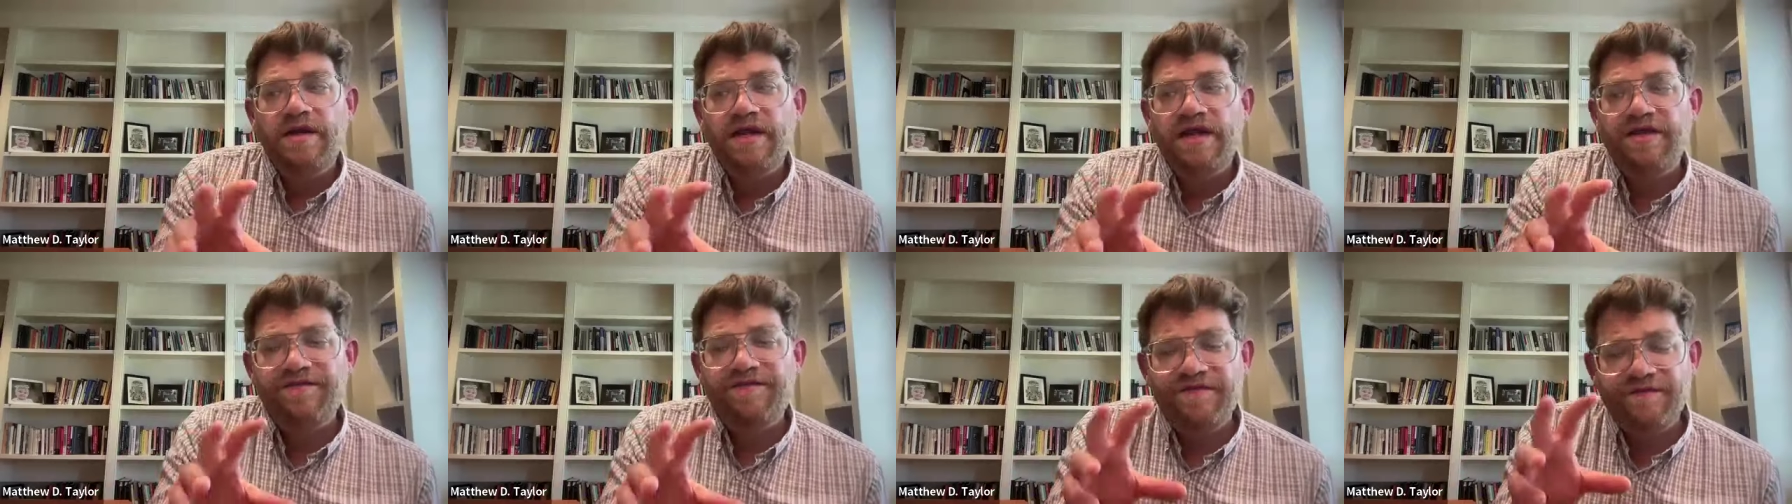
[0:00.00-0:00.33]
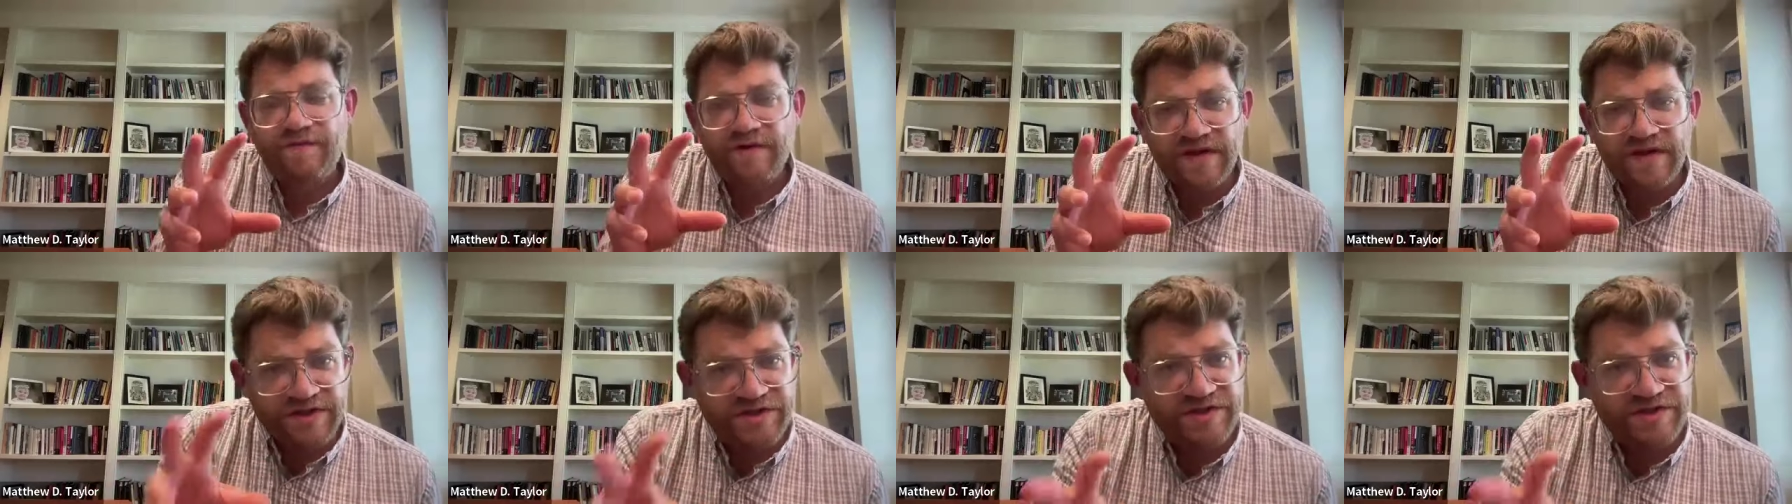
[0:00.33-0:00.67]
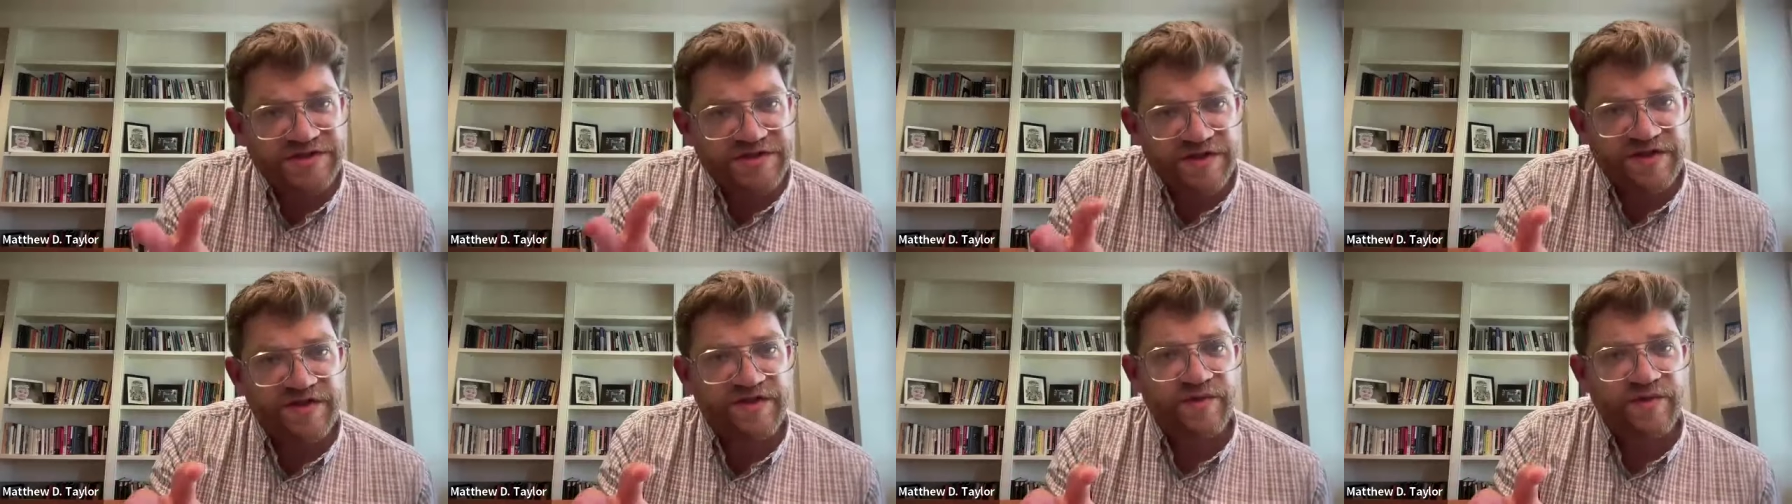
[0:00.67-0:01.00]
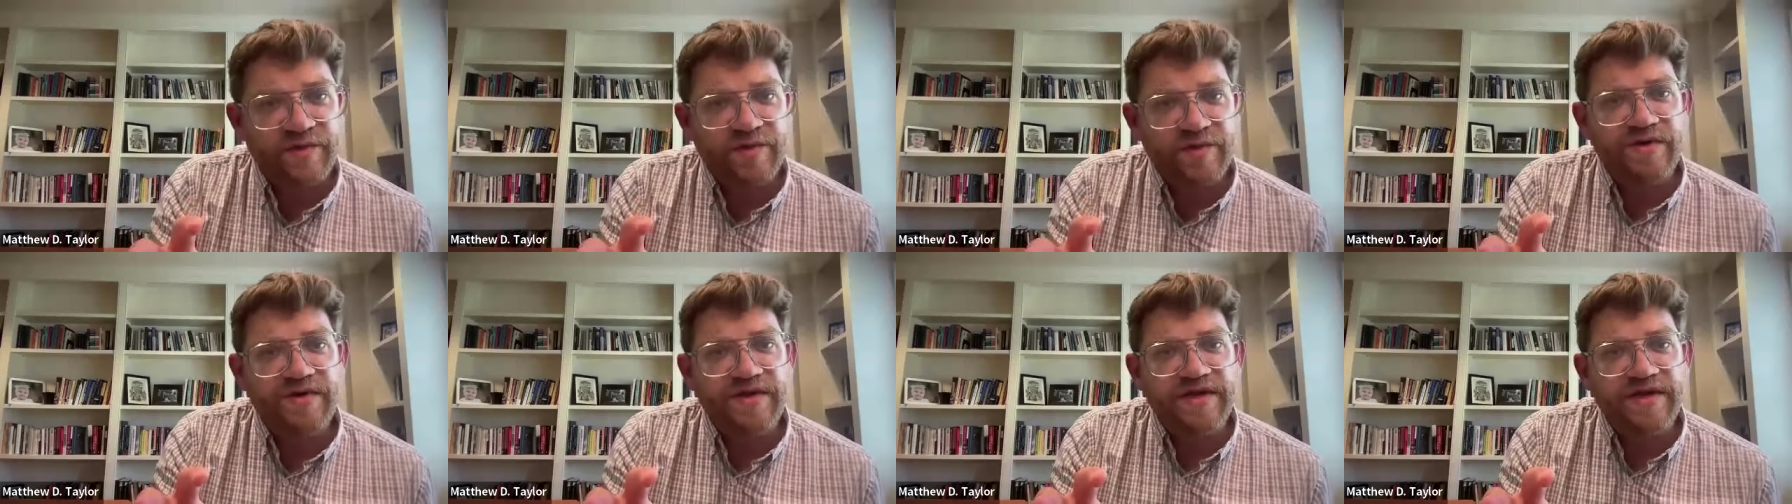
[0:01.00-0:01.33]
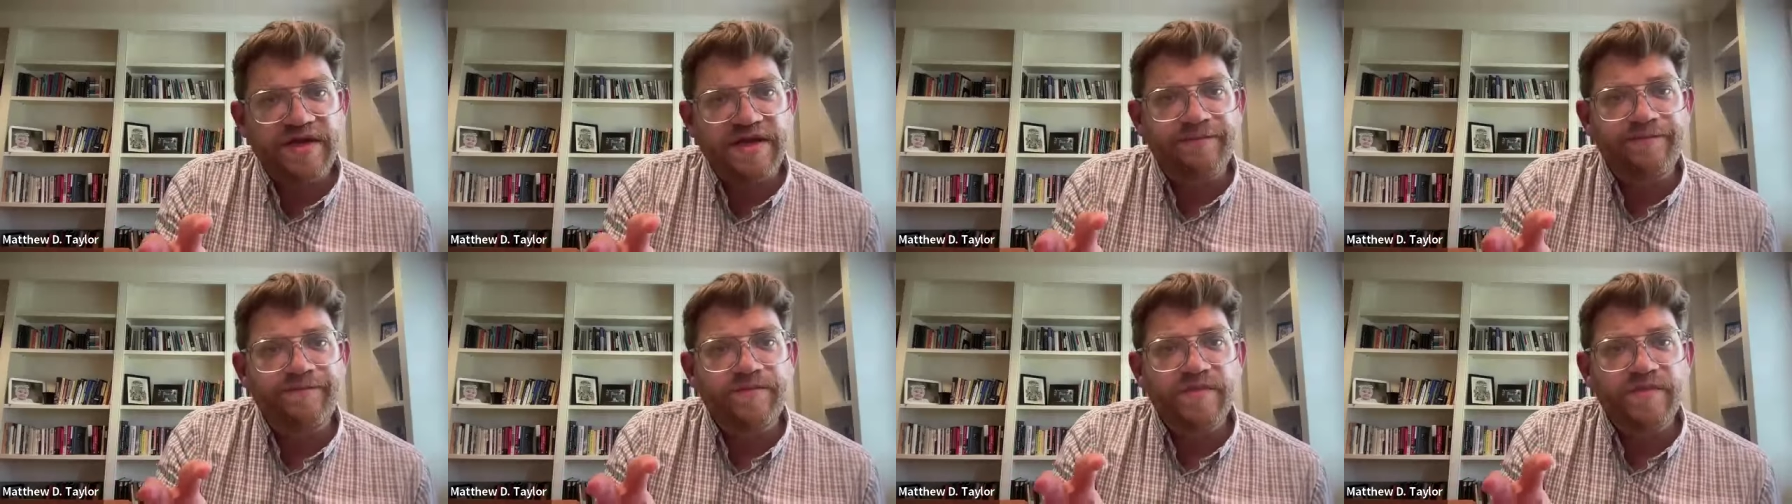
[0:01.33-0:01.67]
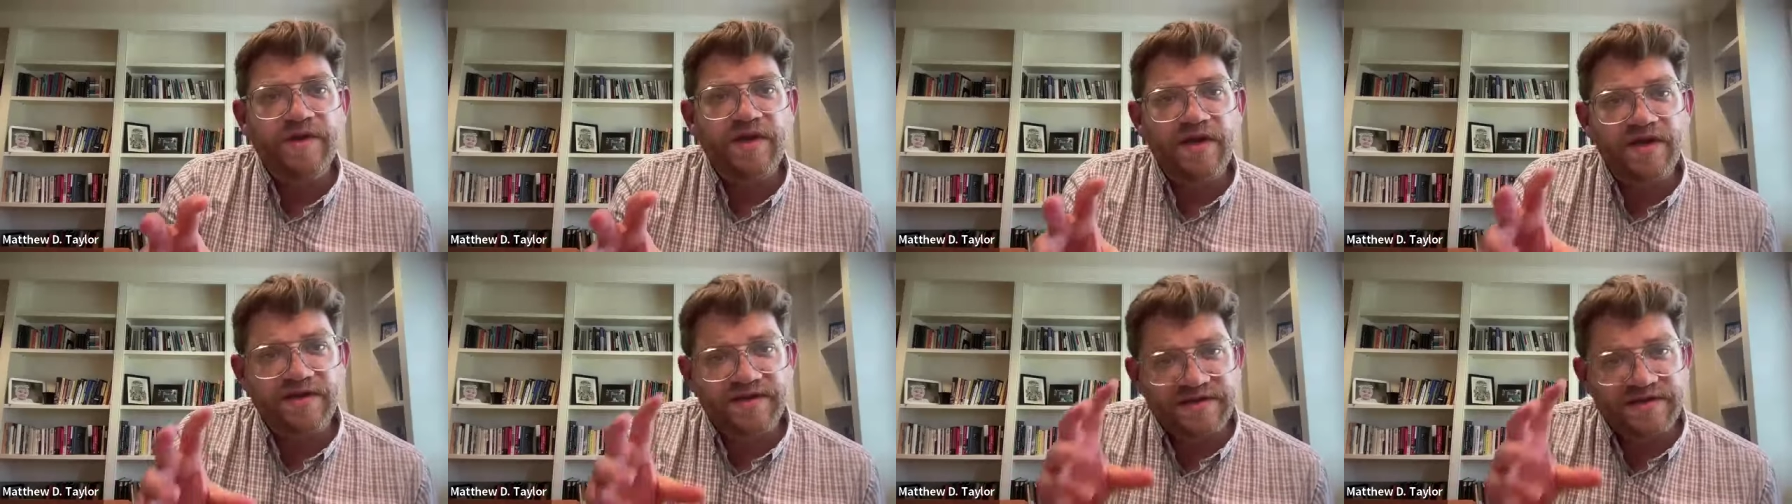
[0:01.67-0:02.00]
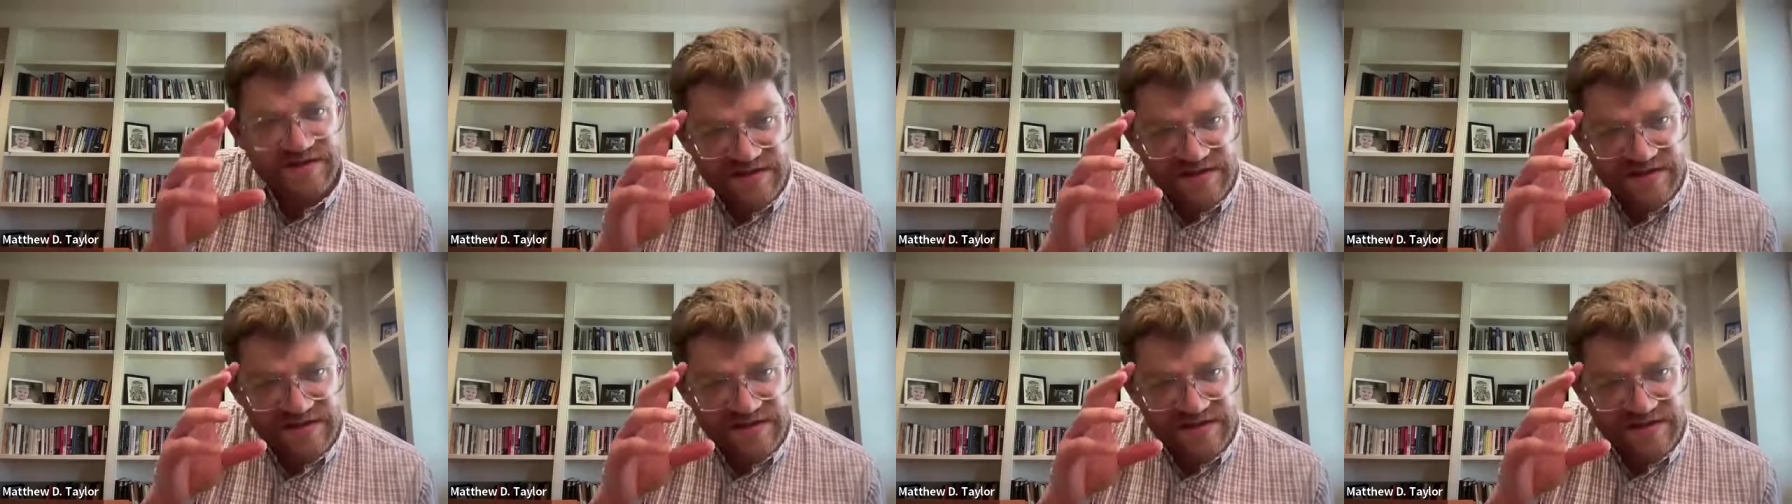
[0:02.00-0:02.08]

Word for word: if religious authority and